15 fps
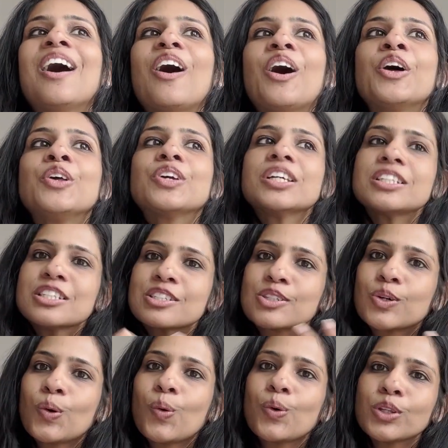or you can just
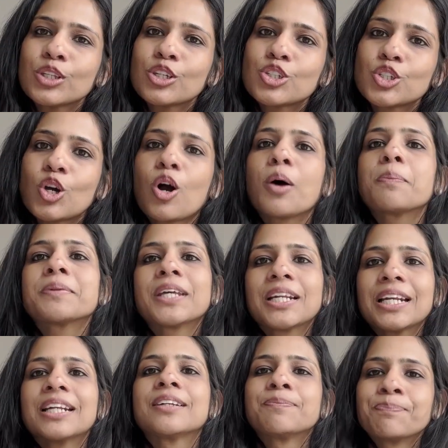go in the shops
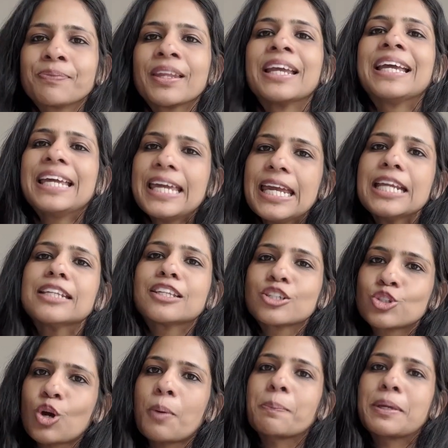and eat the
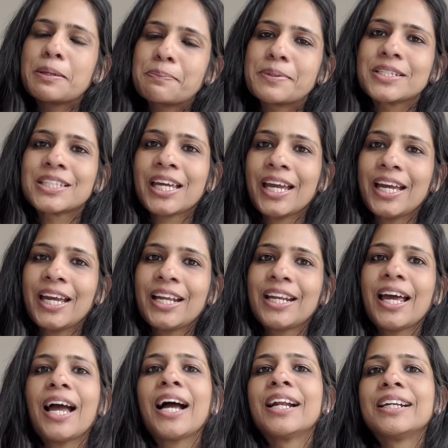shopkeeper's head
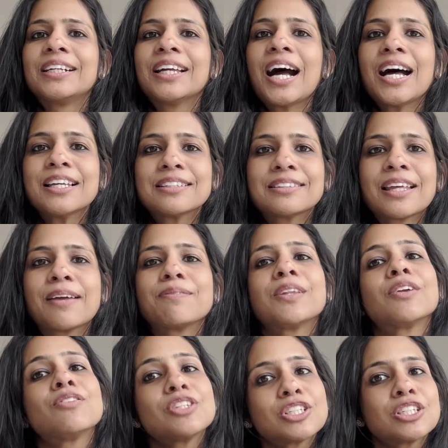and ask them
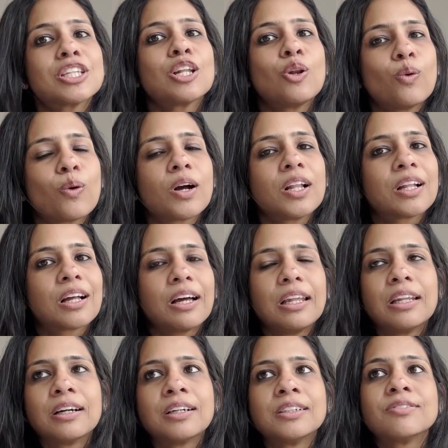that which is the local
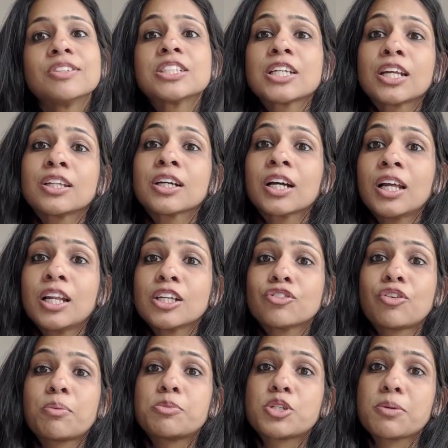colors, which are the colors
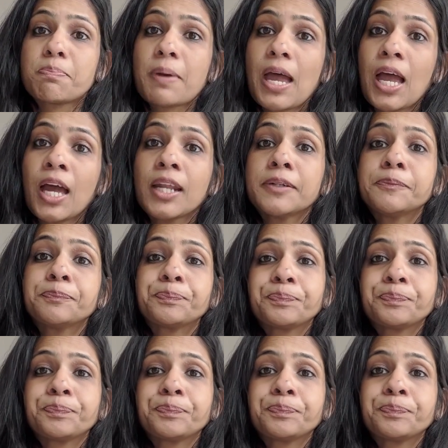from Japan,